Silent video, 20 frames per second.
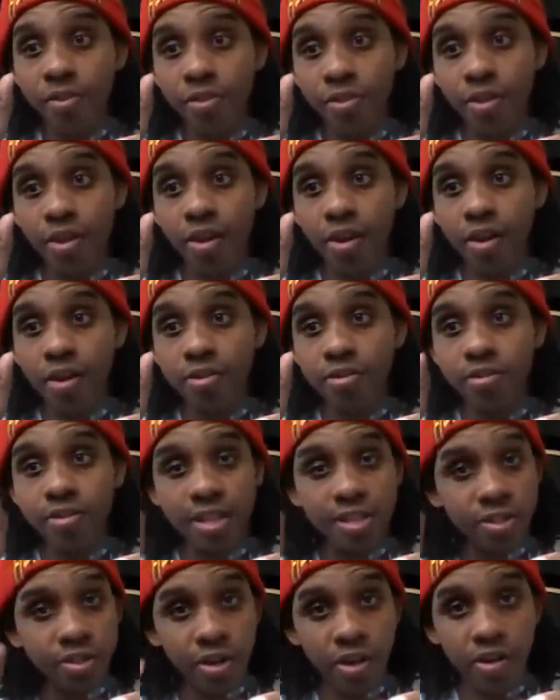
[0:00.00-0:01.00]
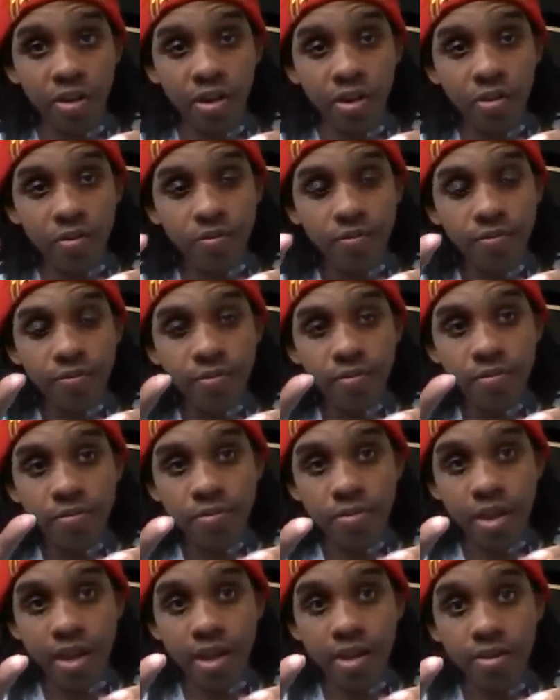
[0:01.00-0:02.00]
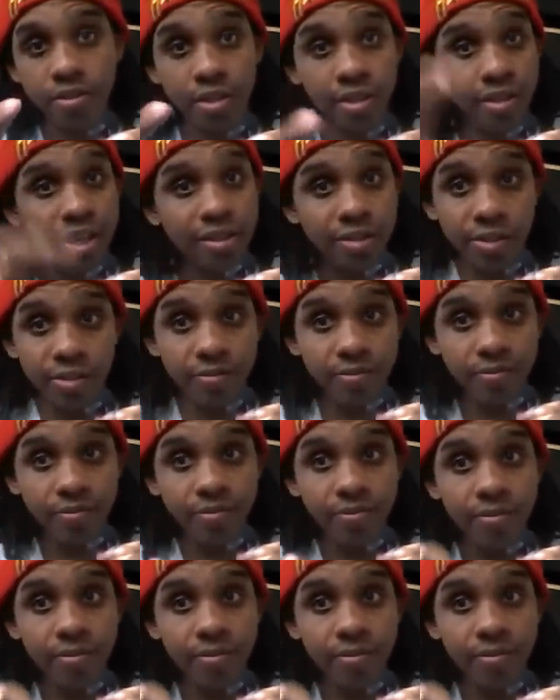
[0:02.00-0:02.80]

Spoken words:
There's this girl. There's a lizard.